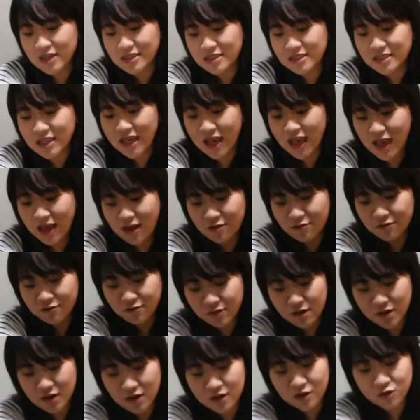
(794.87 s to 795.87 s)
have
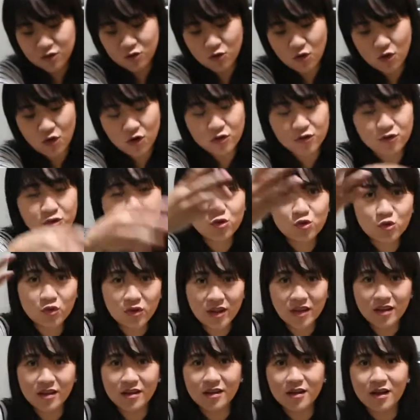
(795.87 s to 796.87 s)
or
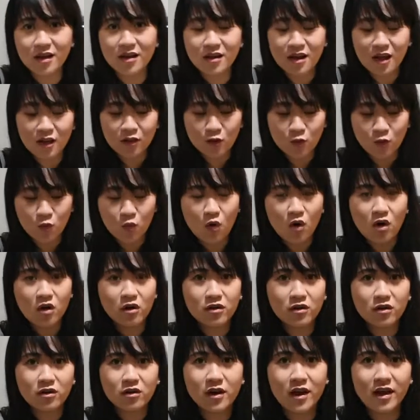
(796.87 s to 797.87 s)
drink another
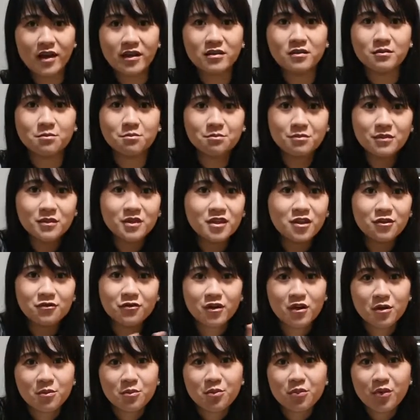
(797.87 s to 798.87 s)
water like
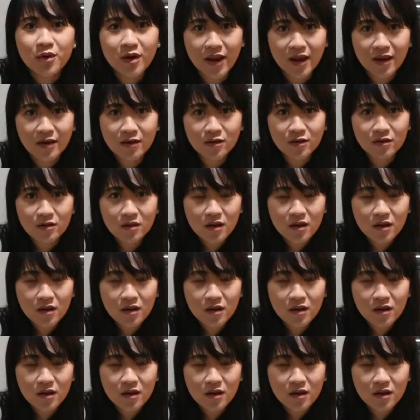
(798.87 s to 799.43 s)
different brand